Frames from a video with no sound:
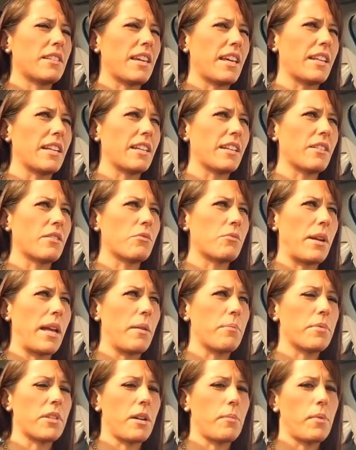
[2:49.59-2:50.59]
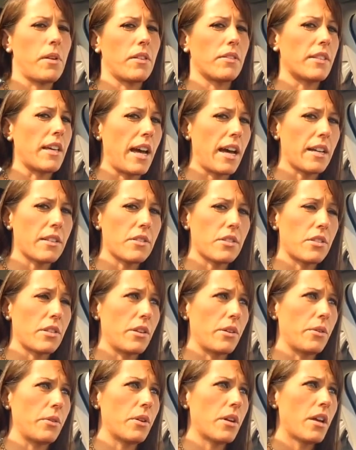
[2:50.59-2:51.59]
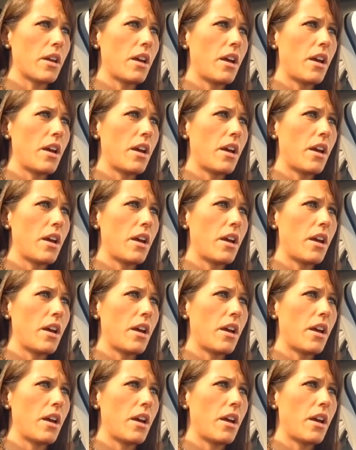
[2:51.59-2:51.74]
getting ramped up on that, so